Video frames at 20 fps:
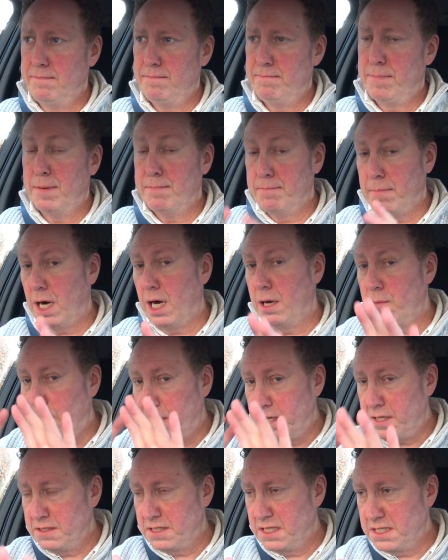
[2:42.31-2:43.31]
But my
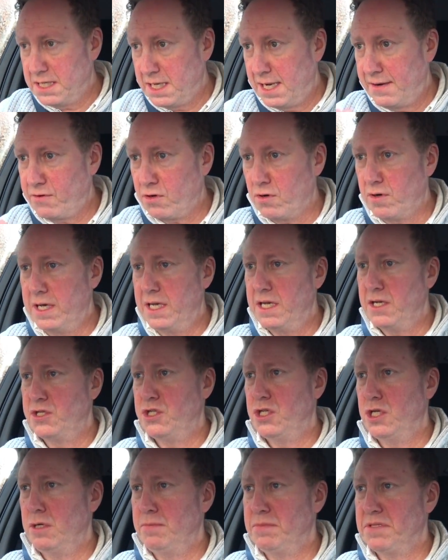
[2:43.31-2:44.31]
one, as I say, I've got inner
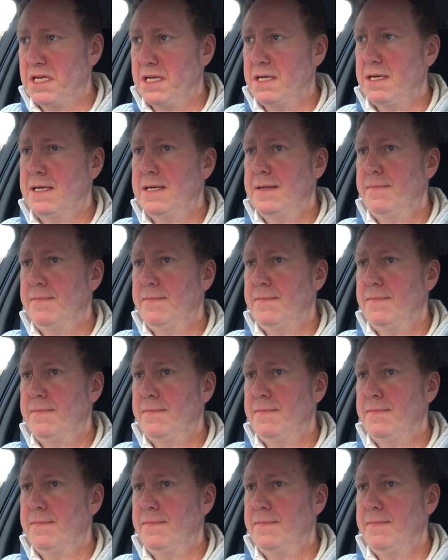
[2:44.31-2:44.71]
tubes in.